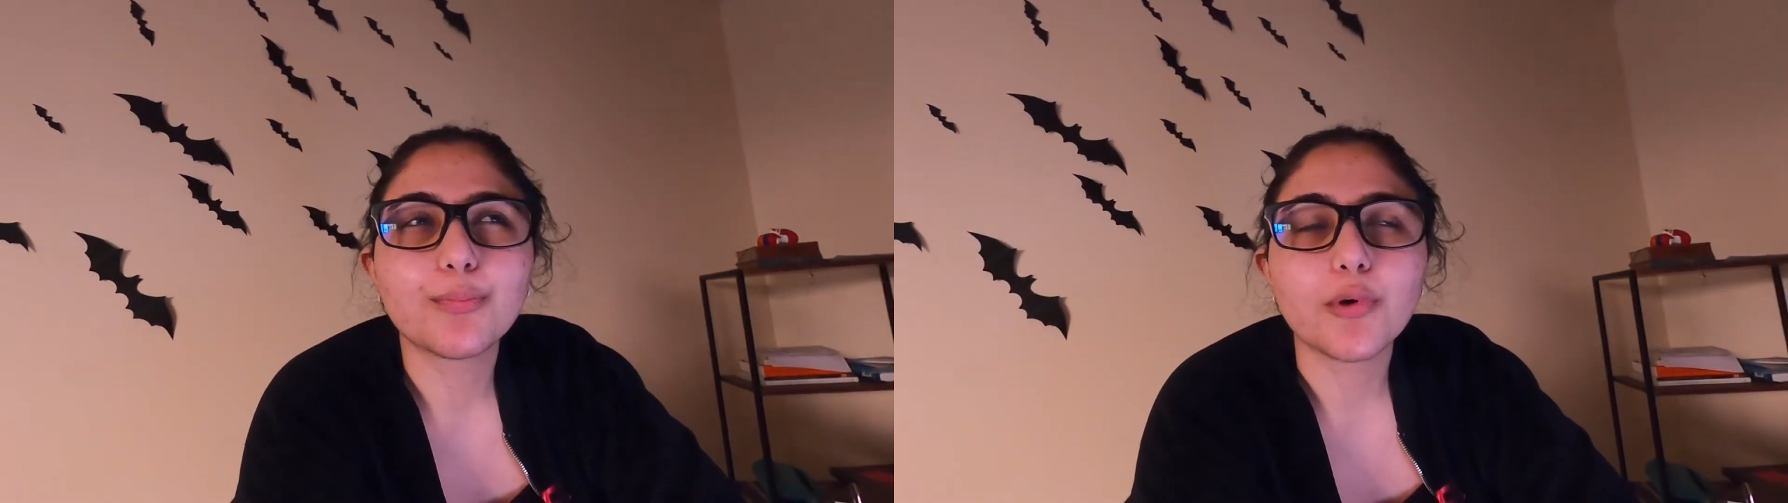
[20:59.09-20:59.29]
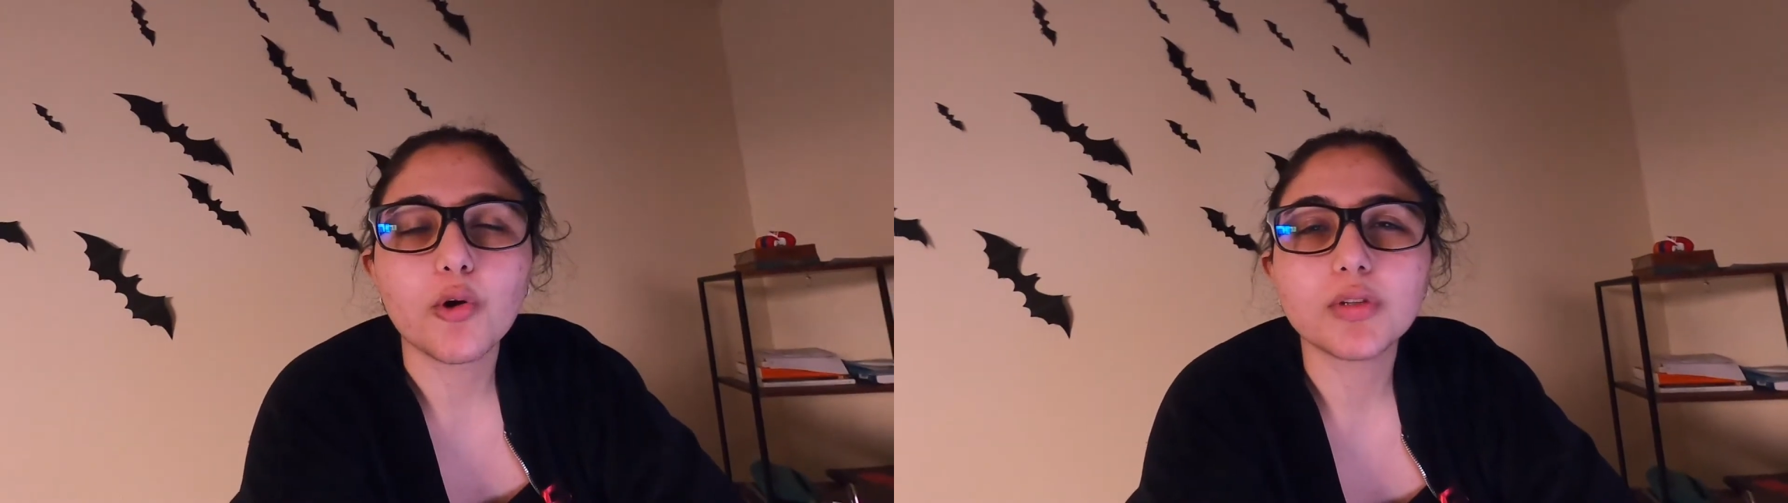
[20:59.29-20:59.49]

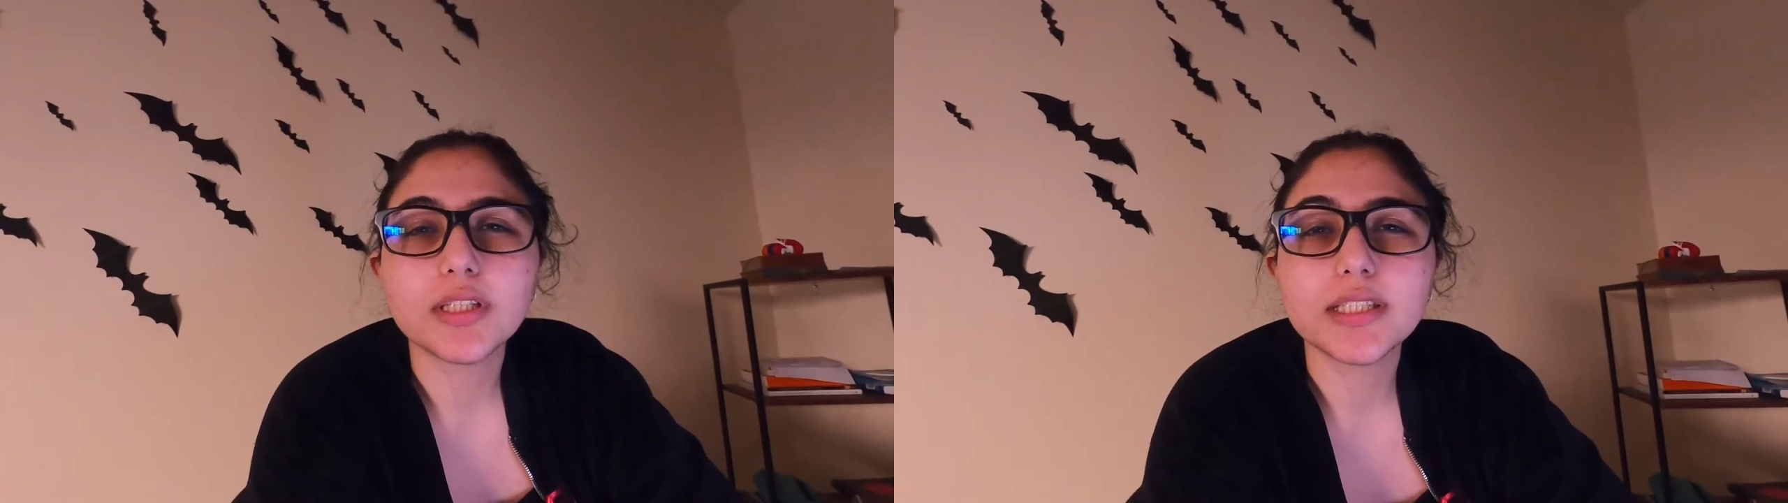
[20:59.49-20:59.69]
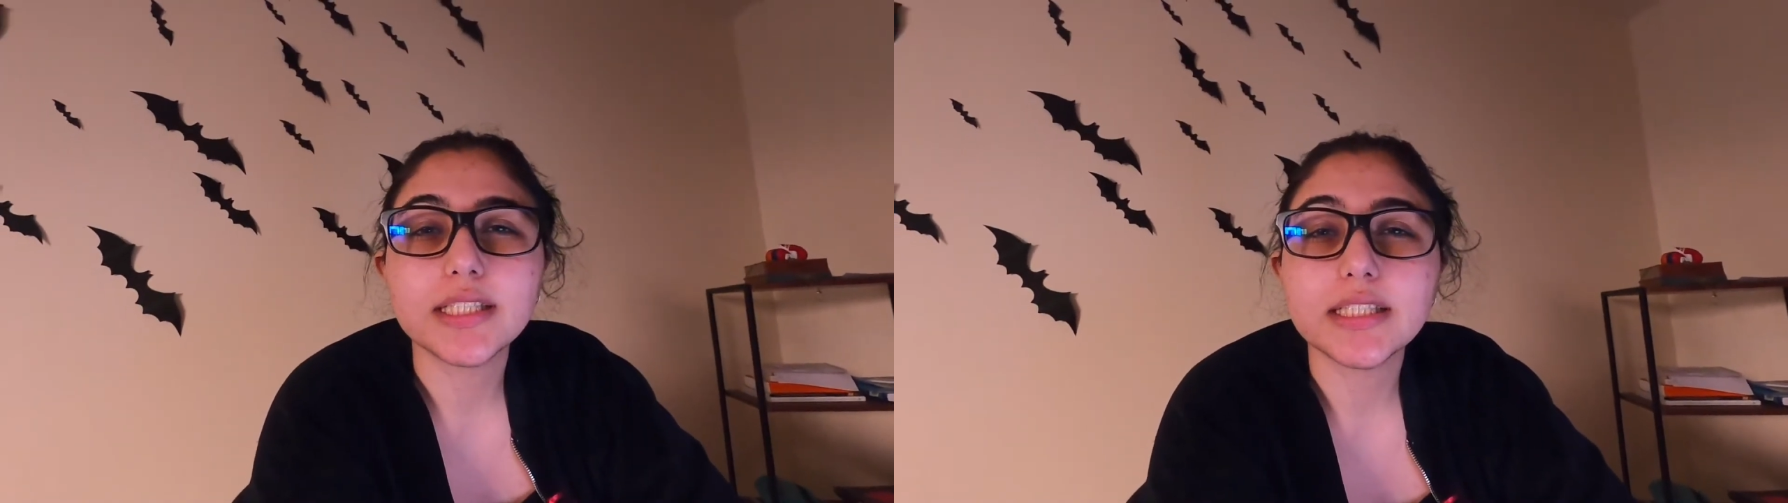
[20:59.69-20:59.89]
broke
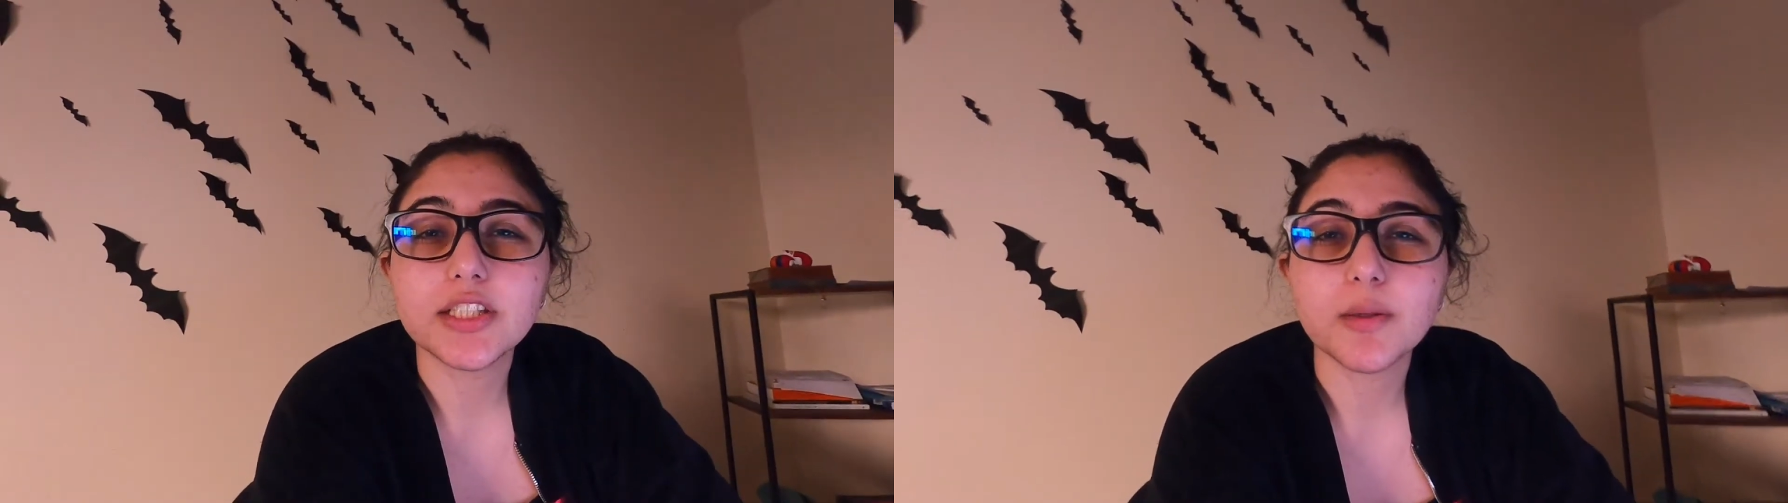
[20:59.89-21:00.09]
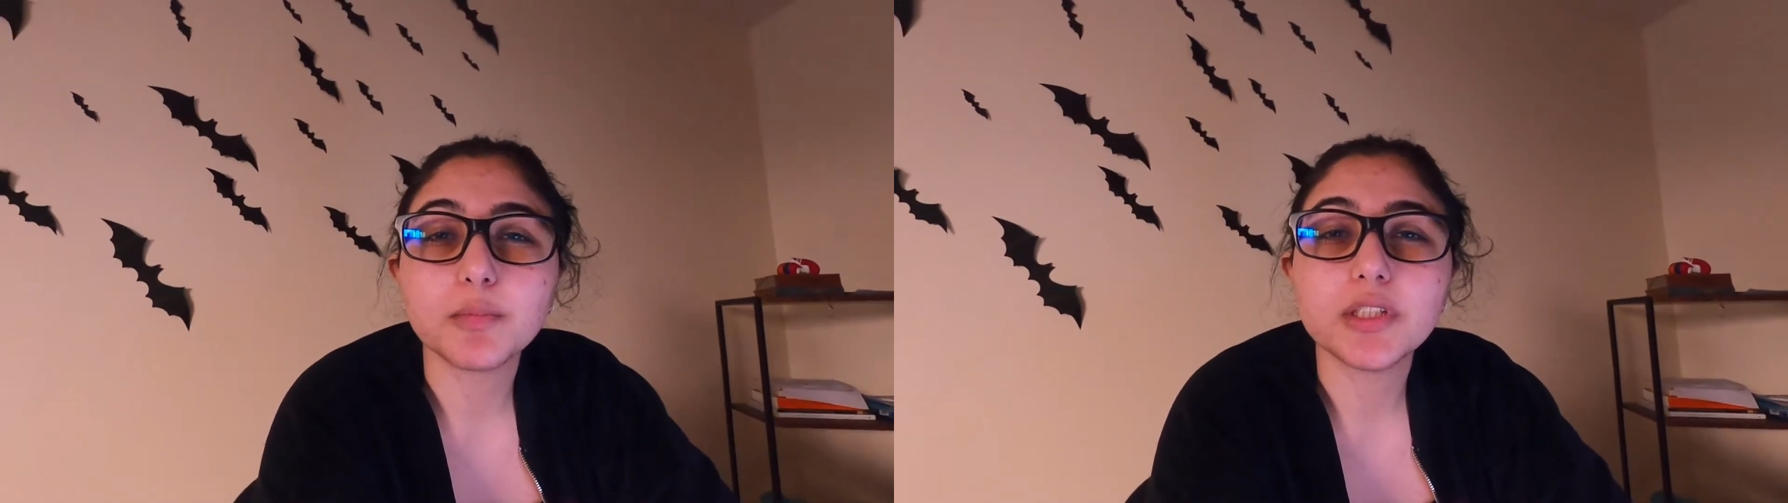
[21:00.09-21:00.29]
the
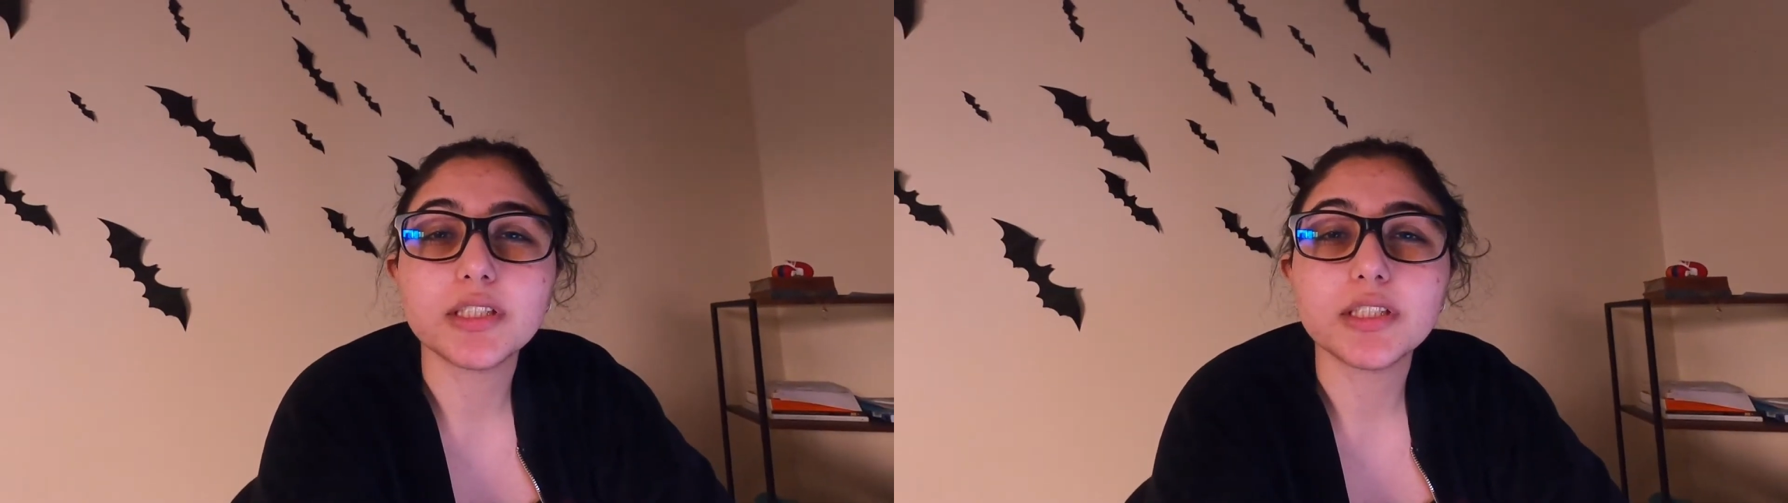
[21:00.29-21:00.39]
scenes up